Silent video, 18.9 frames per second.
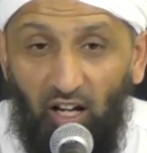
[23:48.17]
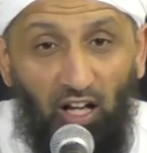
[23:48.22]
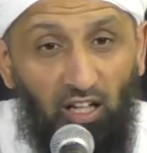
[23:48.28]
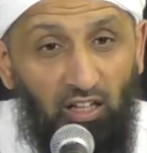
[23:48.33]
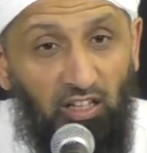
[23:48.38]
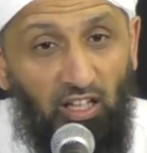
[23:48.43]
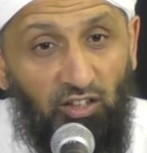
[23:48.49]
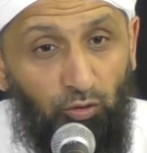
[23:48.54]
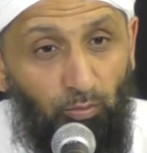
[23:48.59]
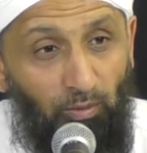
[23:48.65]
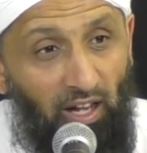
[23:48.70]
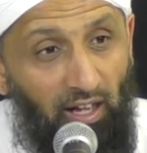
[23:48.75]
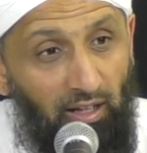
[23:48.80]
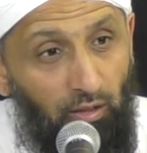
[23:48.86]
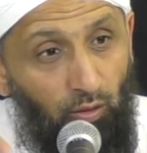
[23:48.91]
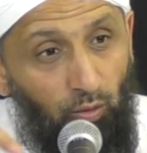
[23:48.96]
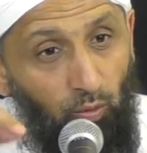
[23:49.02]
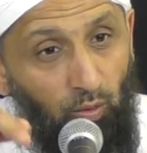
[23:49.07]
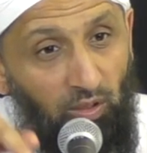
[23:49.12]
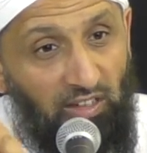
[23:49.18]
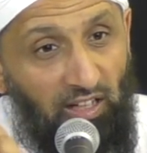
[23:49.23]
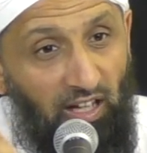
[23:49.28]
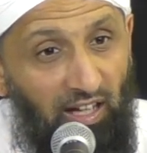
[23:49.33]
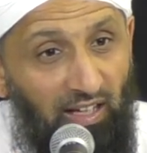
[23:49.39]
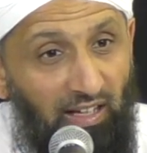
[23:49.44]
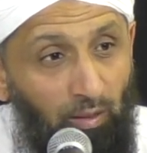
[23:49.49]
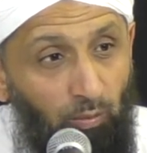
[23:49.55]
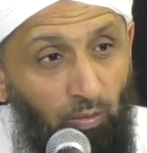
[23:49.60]
Allah subhanahu wa
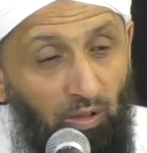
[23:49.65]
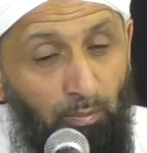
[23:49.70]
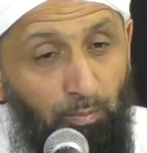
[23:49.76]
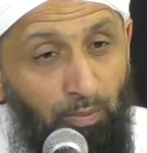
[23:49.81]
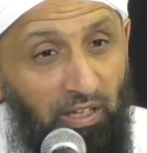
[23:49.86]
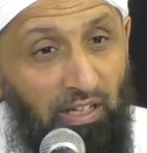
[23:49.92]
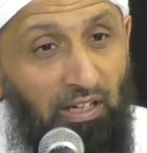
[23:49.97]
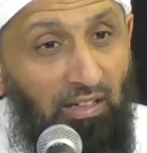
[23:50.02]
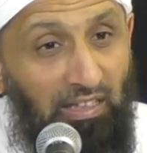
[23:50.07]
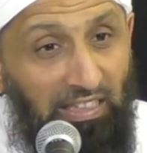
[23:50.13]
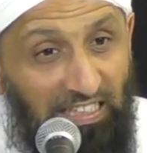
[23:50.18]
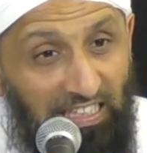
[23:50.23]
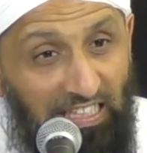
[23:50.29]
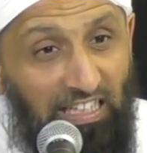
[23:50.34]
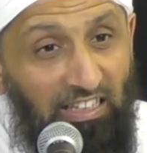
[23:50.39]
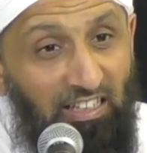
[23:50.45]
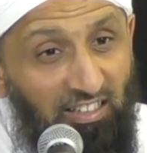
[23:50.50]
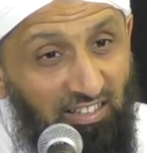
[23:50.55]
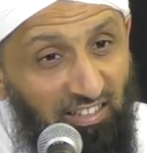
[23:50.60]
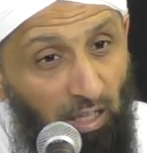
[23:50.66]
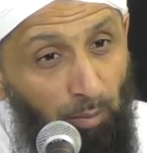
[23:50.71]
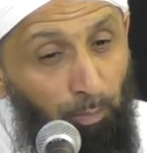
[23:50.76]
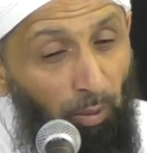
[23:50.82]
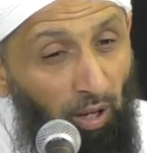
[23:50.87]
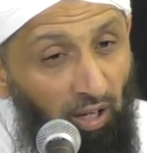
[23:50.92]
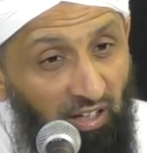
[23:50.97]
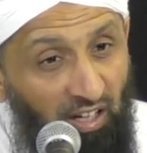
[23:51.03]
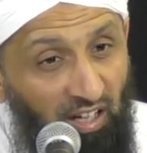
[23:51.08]
ta'ala will bring leaders
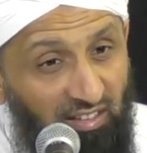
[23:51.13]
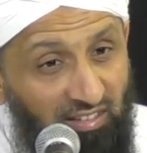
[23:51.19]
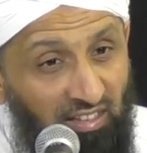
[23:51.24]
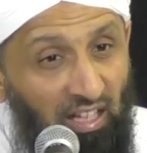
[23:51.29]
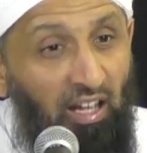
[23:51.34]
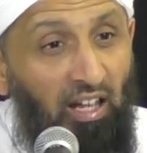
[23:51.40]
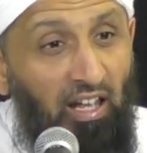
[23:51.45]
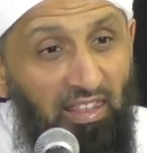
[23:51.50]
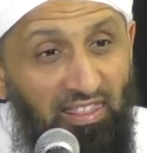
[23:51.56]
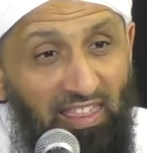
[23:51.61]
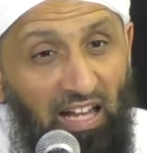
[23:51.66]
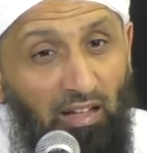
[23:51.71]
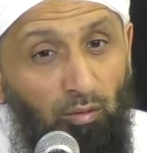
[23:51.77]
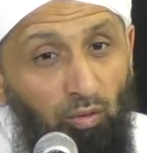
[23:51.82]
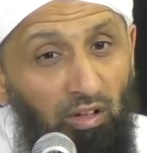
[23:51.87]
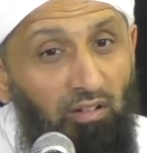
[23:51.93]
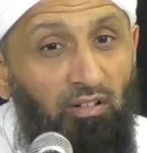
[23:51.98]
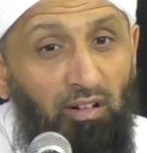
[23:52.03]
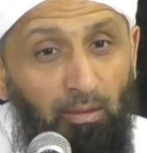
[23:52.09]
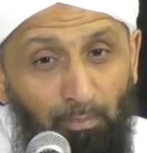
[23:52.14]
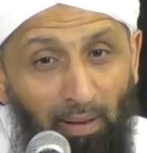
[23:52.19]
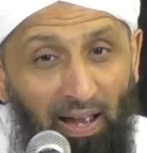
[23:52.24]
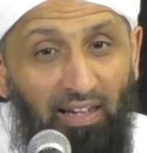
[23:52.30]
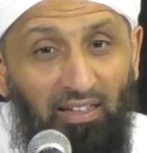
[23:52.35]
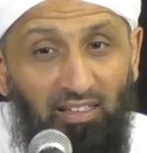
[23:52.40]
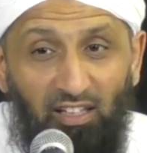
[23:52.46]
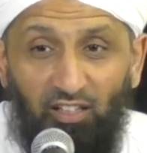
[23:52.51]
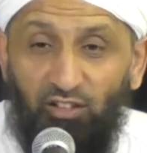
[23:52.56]
upon us that will
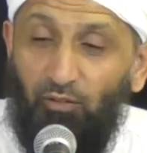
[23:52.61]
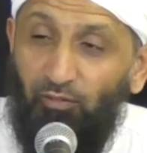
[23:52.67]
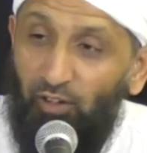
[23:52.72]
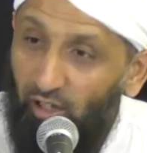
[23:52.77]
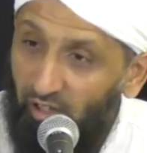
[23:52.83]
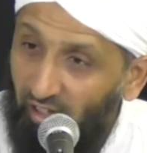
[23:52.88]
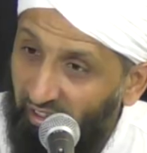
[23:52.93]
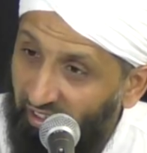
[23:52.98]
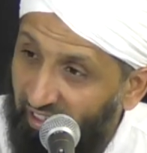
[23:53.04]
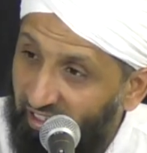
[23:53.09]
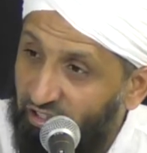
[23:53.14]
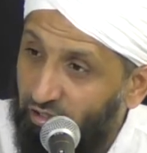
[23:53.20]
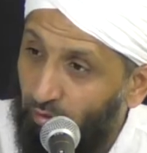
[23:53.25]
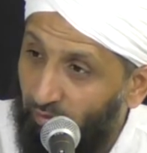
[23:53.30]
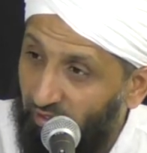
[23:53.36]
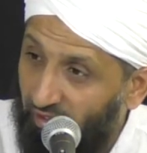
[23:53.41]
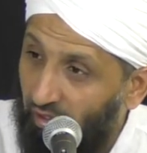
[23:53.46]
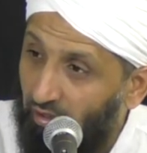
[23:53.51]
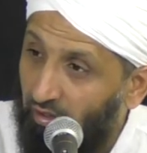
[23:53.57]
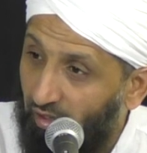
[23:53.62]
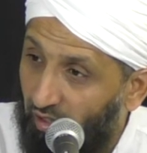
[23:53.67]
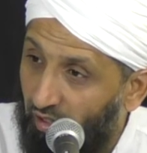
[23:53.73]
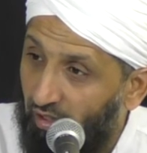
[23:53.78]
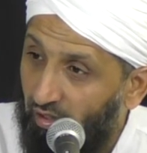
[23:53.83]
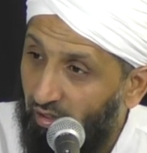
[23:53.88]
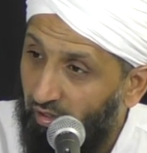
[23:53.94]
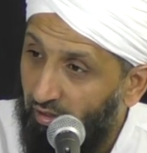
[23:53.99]
remind us of our connection with Allah.